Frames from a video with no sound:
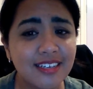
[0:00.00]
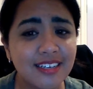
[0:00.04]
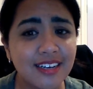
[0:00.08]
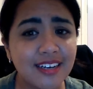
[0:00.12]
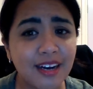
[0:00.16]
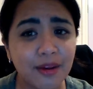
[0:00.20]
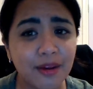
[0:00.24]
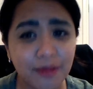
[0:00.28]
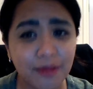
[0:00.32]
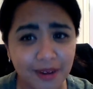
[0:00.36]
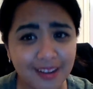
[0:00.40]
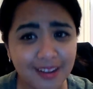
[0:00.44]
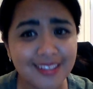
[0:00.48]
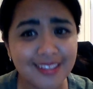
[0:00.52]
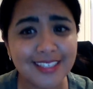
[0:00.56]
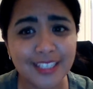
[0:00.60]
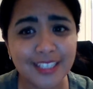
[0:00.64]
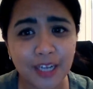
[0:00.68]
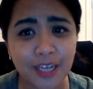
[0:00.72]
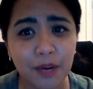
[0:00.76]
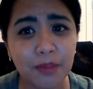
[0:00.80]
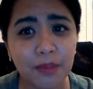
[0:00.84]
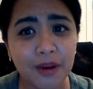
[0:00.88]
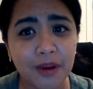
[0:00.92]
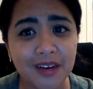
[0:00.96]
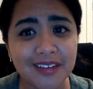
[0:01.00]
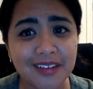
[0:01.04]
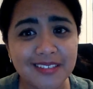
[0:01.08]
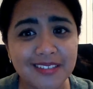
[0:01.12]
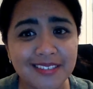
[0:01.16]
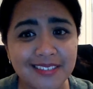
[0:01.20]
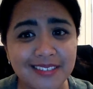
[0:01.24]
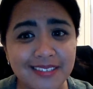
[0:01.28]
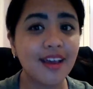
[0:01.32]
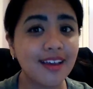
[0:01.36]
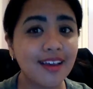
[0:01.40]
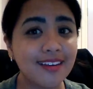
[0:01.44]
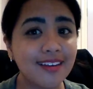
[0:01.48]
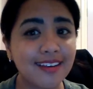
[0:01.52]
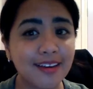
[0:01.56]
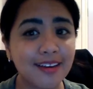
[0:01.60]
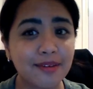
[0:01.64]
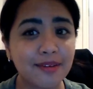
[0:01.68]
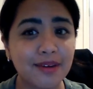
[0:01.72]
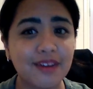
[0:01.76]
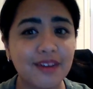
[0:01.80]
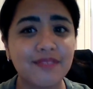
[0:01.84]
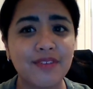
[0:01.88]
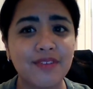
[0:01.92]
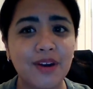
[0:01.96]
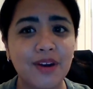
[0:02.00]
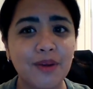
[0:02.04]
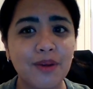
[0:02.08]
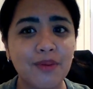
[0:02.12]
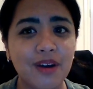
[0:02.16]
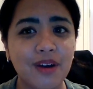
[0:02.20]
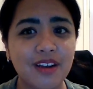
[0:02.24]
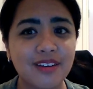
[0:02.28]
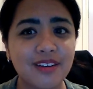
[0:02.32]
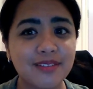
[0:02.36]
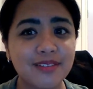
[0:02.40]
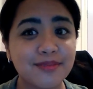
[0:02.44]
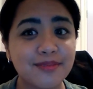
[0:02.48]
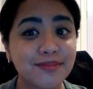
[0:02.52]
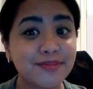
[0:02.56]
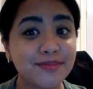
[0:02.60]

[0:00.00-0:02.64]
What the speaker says: I work at Starbucks. I can get whatever I want.